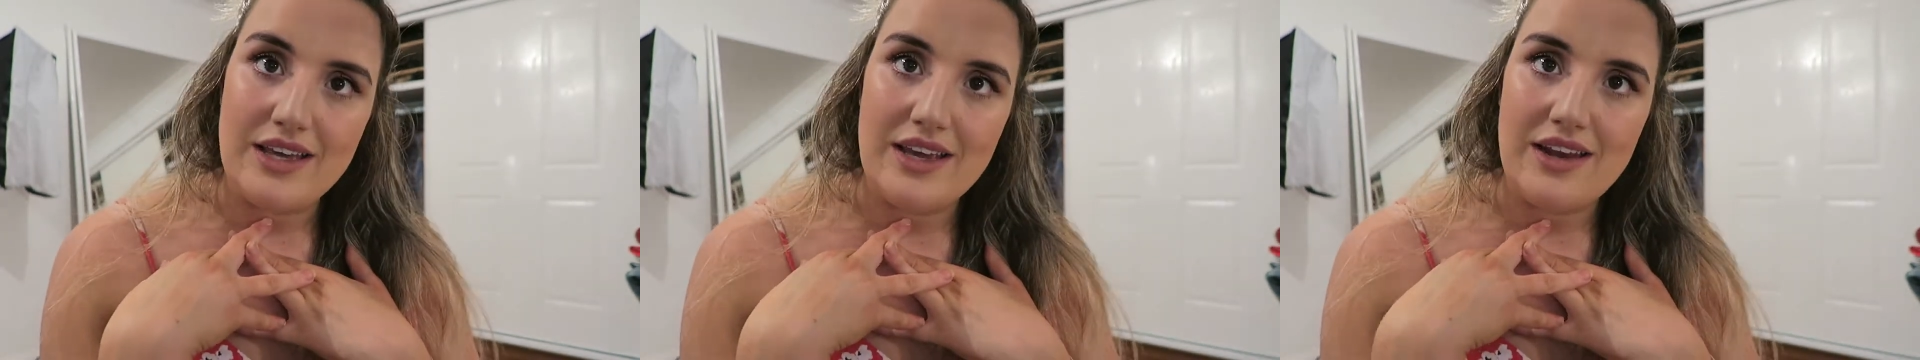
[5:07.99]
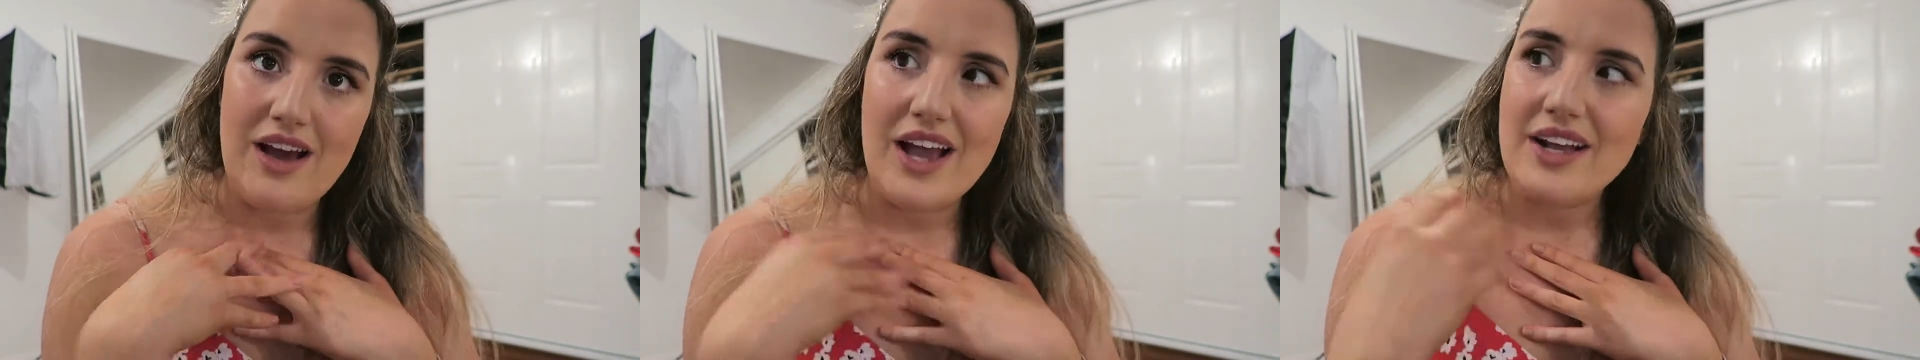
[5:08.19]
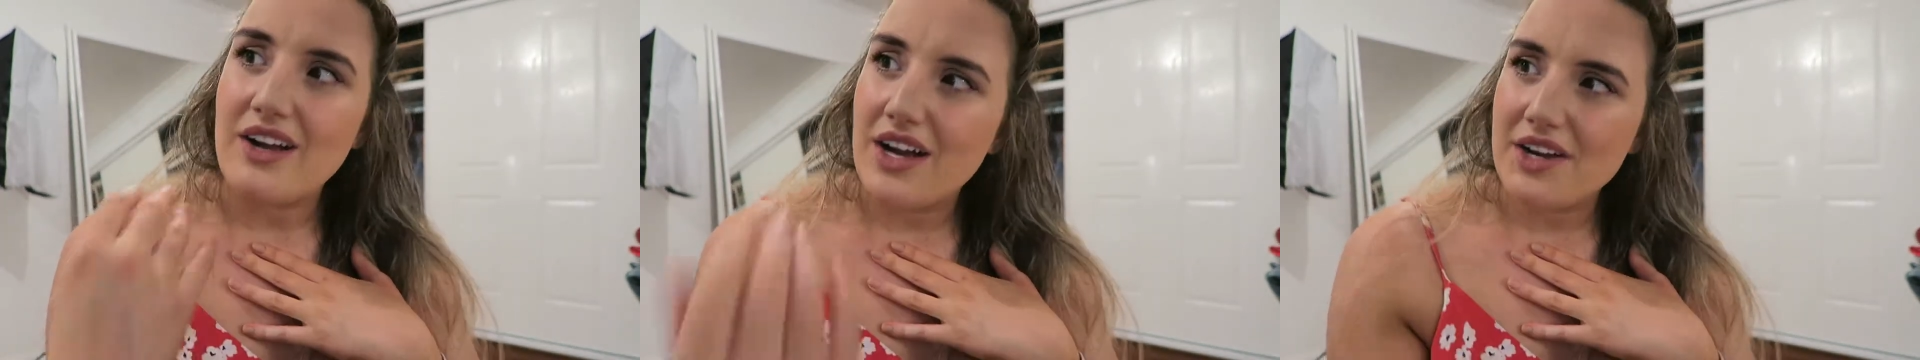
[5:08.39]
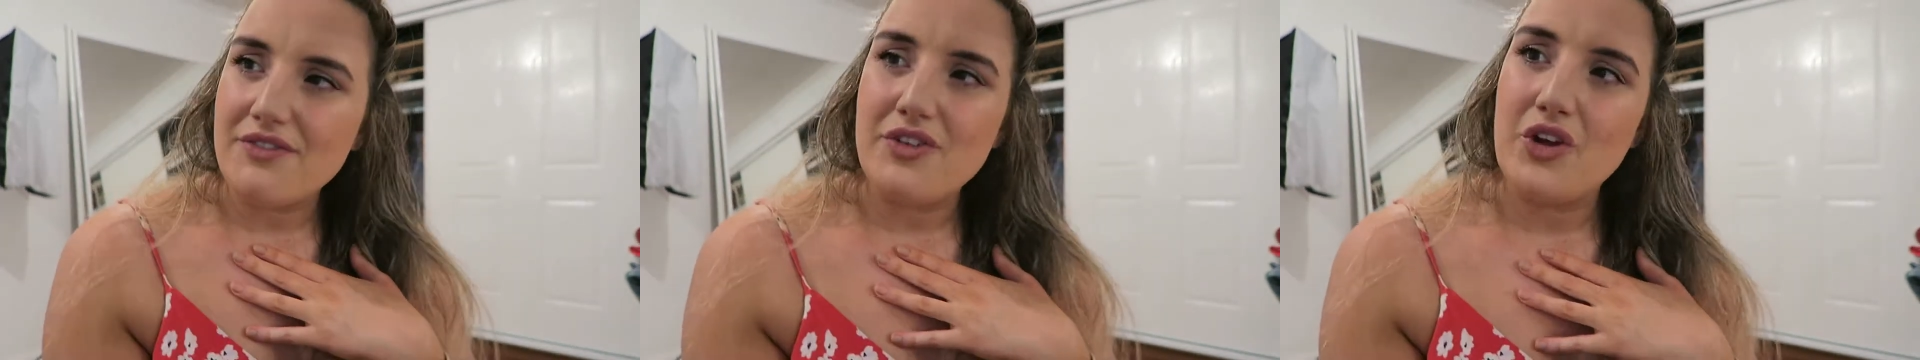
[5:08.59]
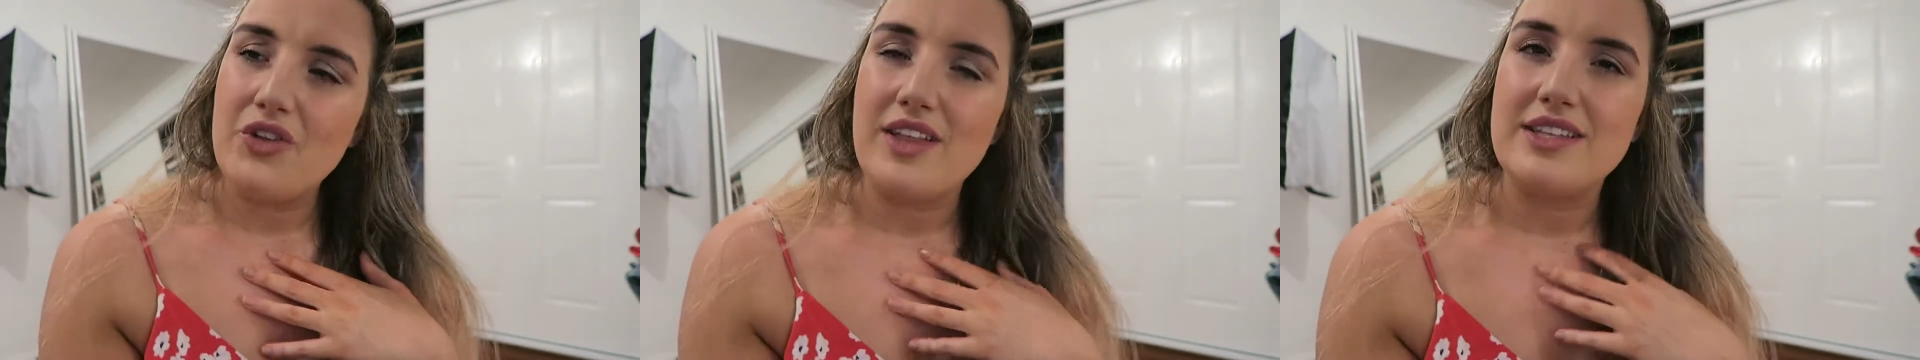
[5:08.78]
And I kind
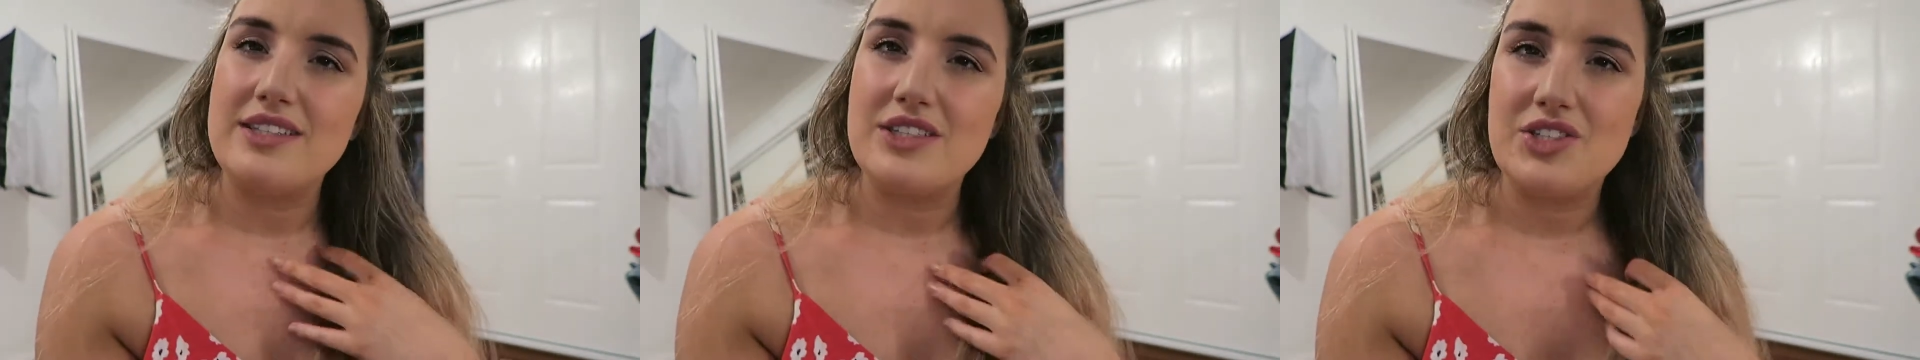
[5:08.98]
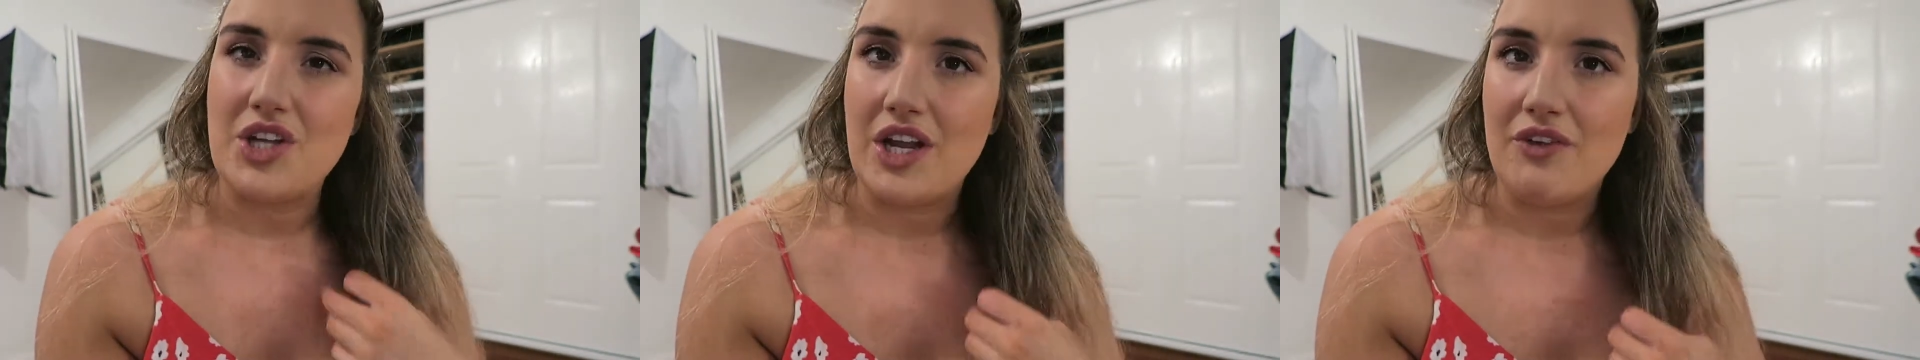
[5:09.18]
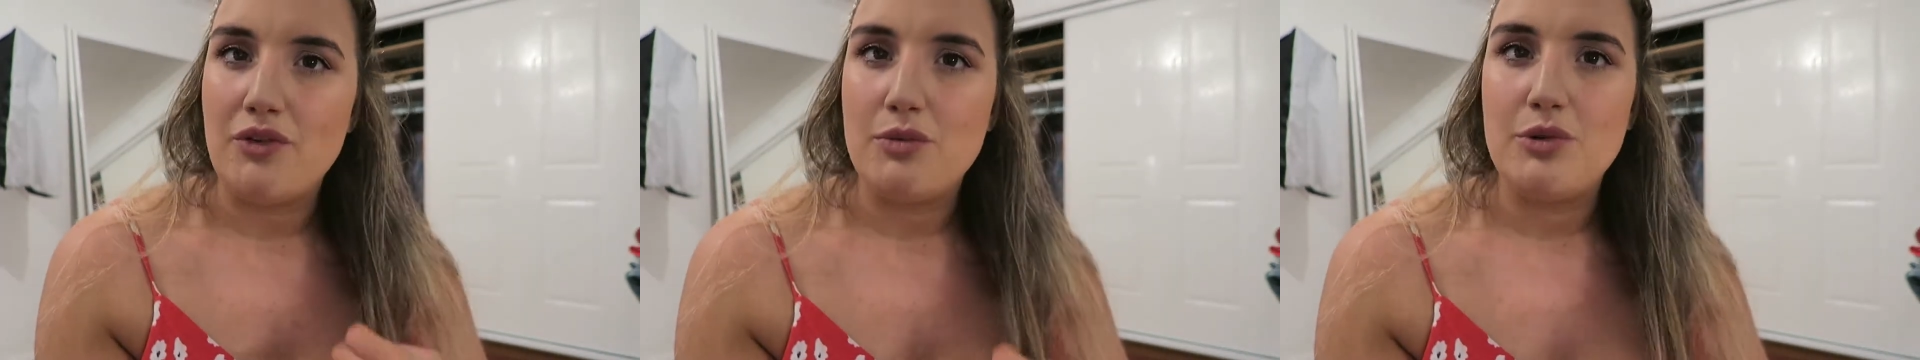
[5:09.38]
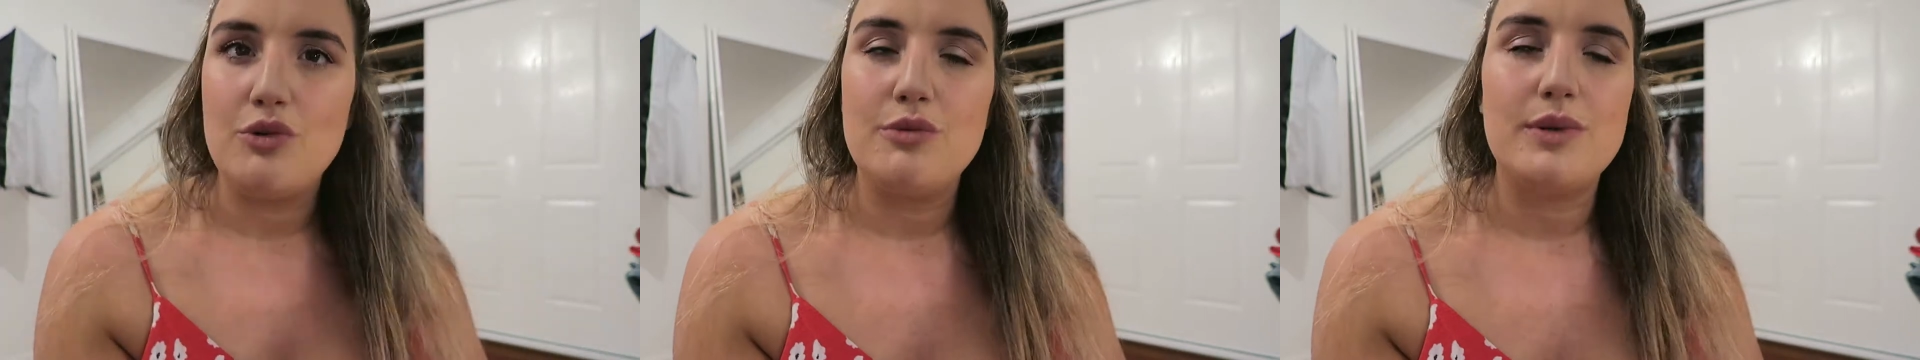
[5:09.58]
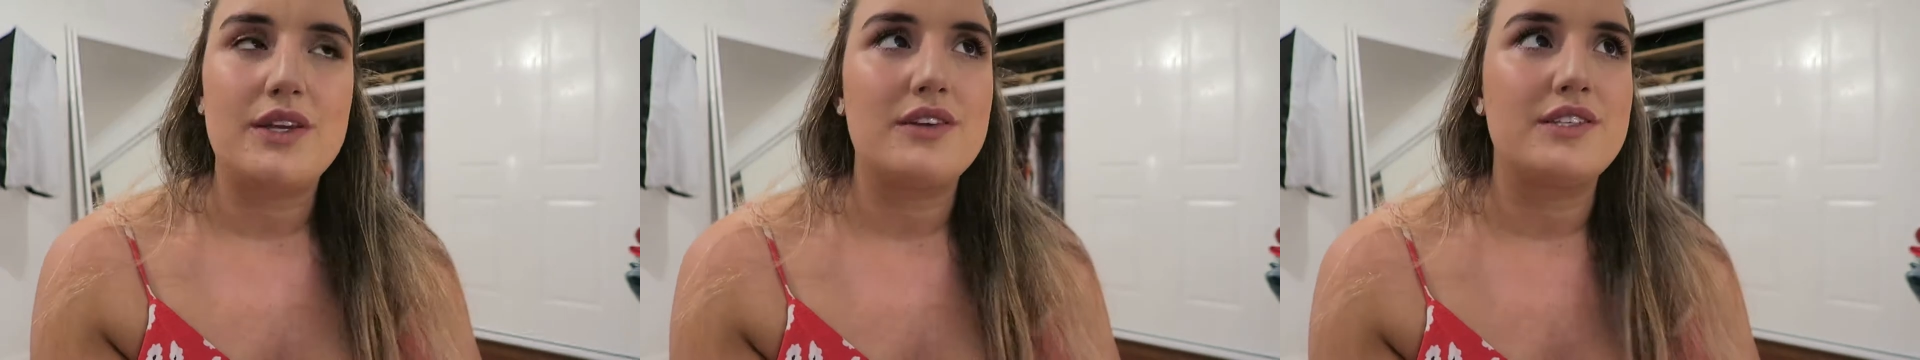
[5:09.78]
of know that's
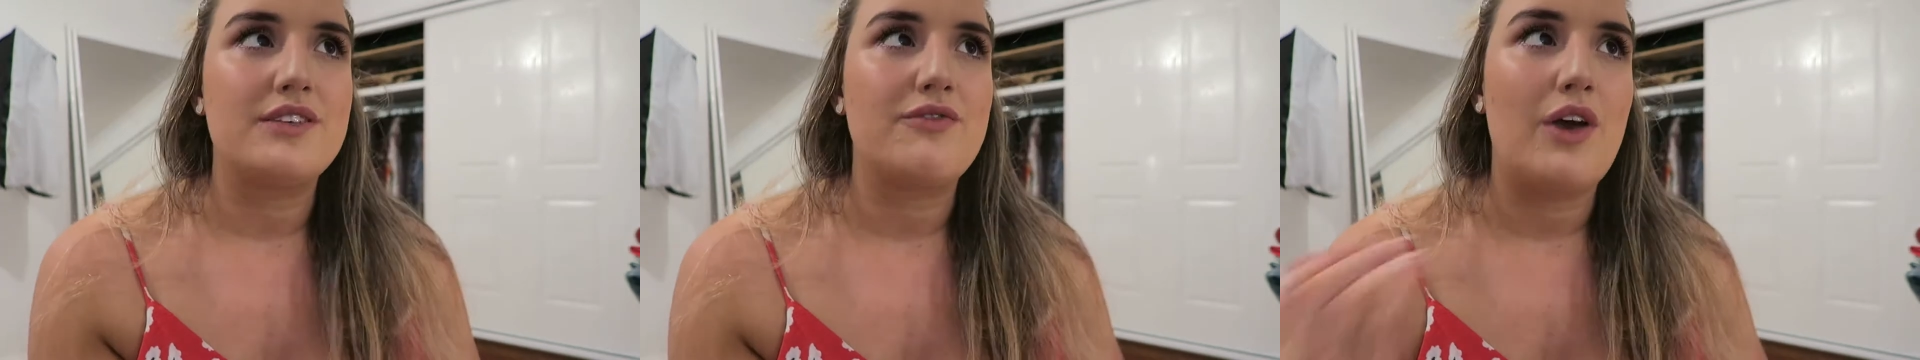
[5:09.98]
achievable because